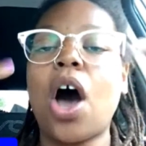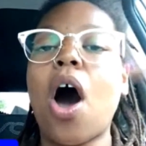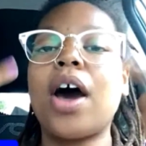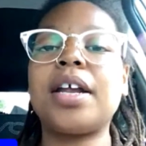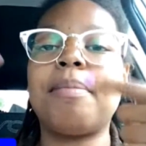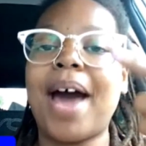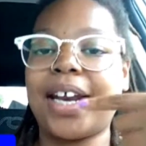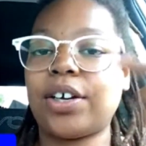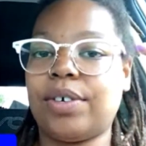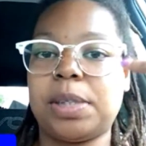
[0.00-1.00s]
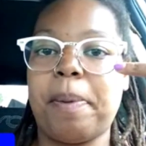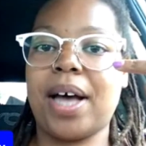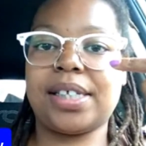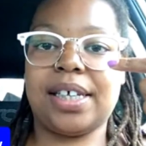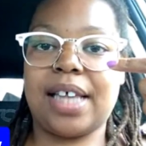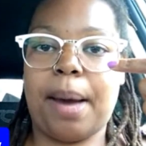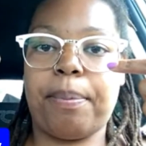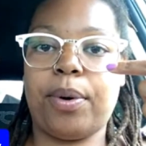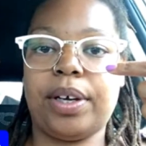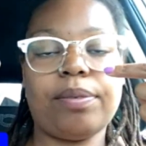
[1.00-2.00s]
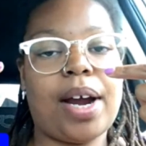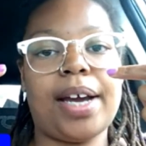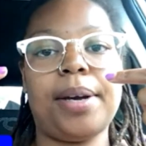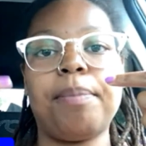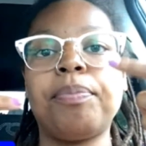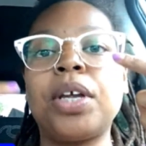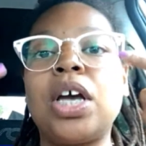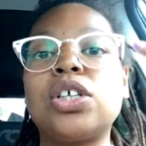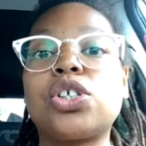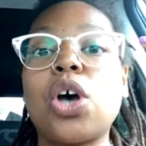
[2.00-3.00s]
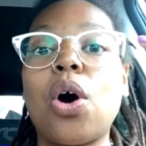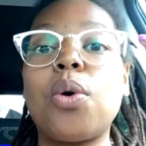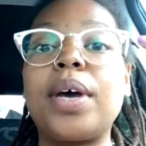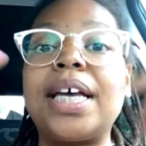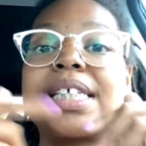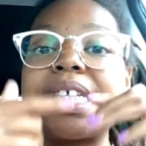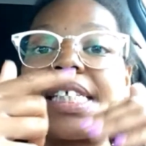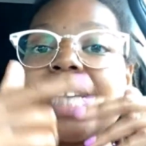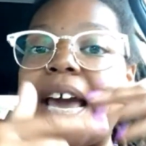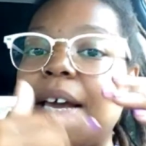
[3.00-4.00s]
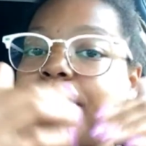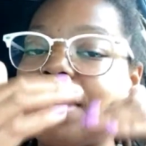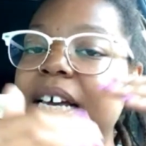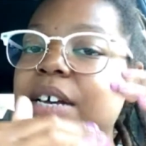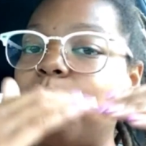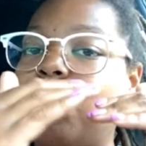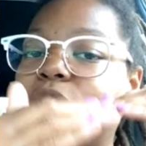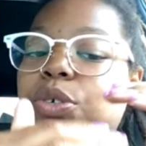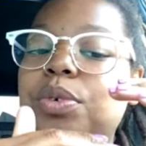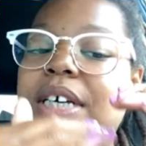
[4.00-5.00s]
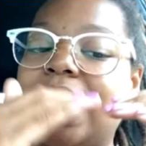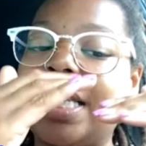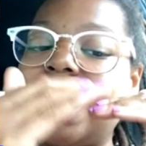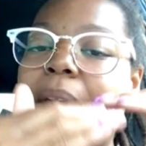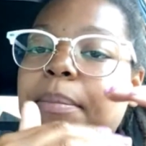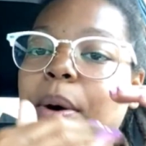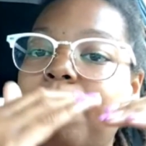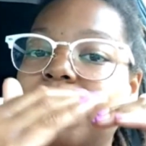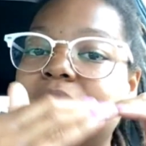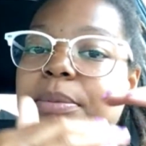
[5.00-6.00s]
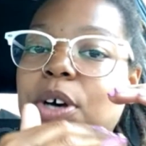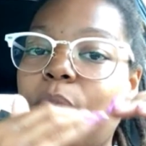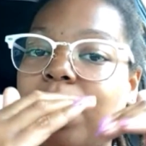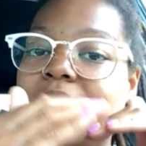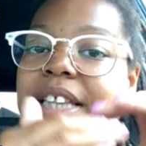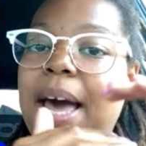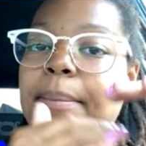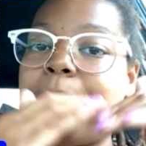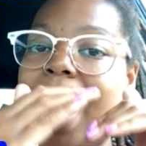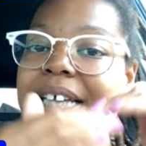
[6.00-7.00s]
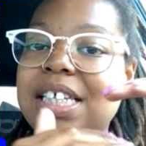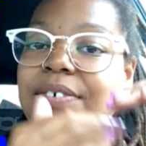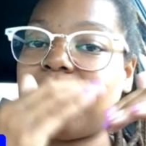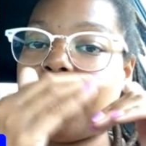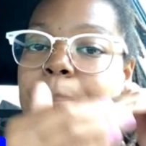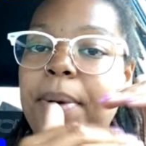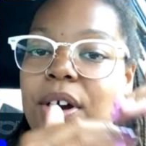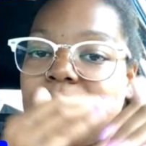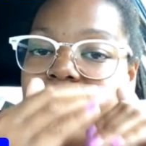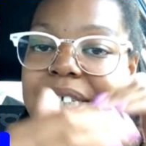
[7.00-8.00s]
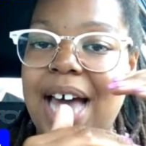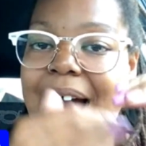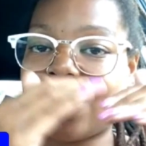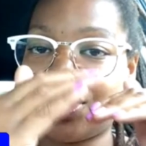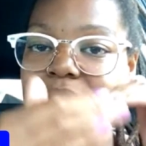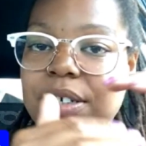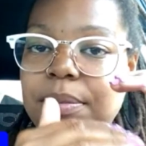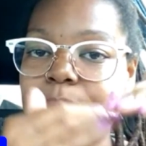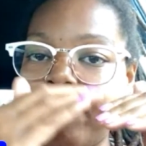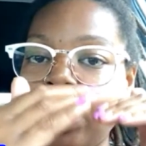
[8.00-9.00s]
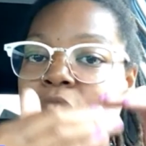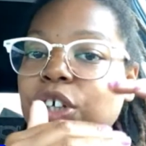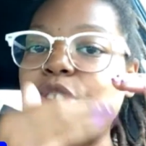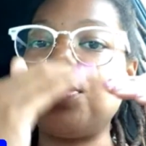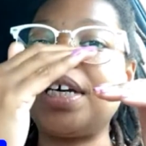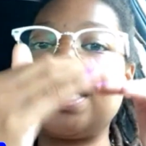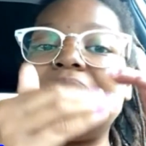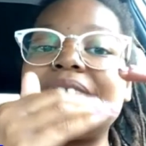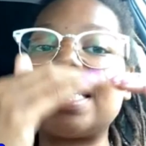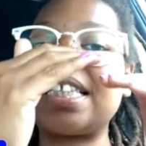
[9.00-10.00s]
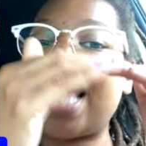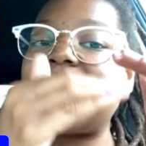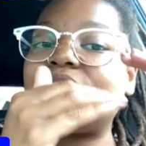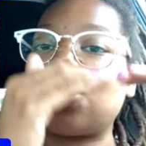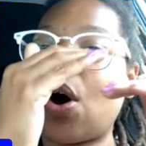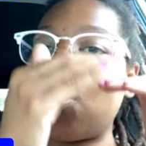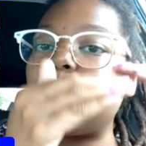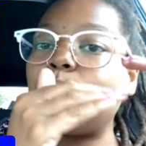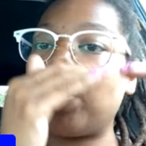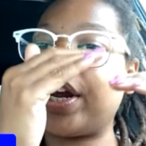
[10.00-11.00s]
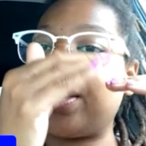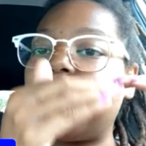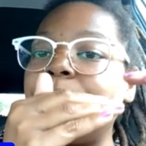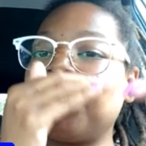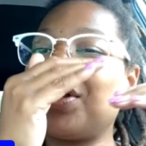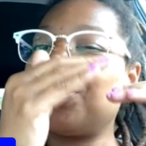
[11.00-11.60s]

it's an automatic response at that point, right? So it's the same thing when you get the momentum going in that massive imperfect action, you get into that zone where